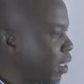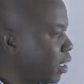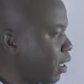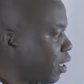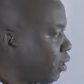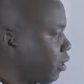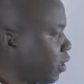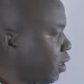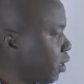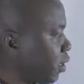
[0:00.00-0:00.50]

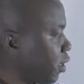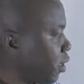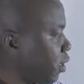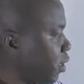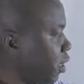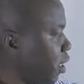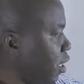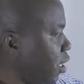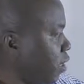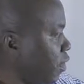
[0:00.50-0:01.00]
Otherwise,
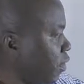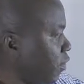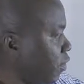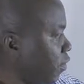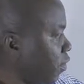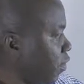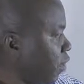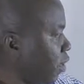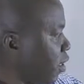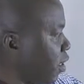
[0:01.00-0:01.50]

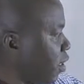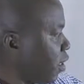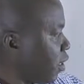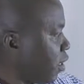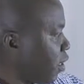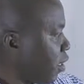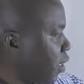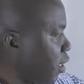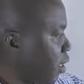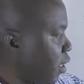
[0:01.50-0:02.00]
if
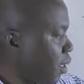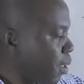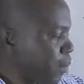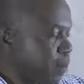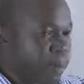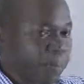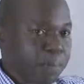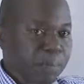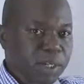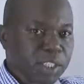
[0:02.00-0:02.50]
the
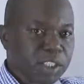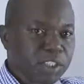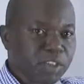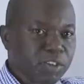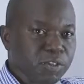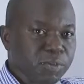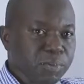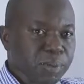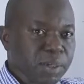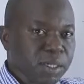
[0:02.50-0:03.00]
population
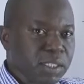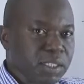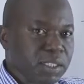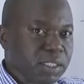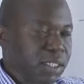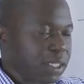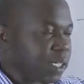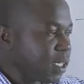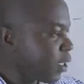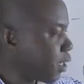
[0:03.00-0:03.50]
of
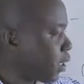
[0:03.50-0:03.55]
predator